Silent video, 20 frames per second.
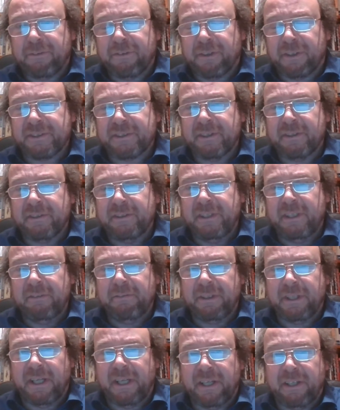just a
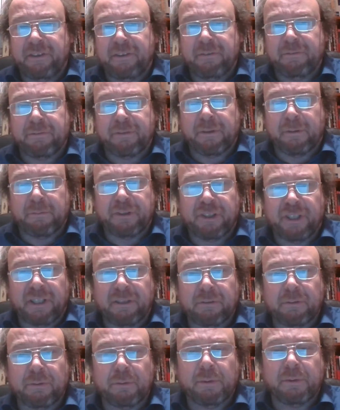deviation from a
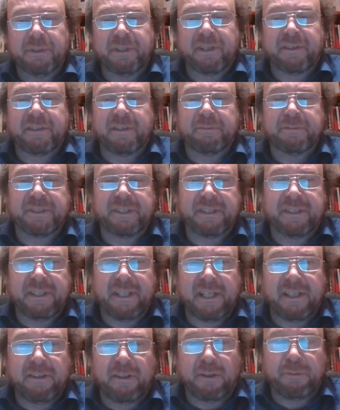general rule that something
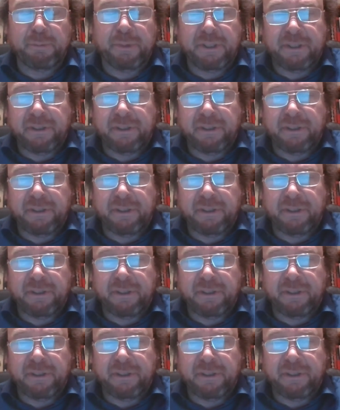cannot be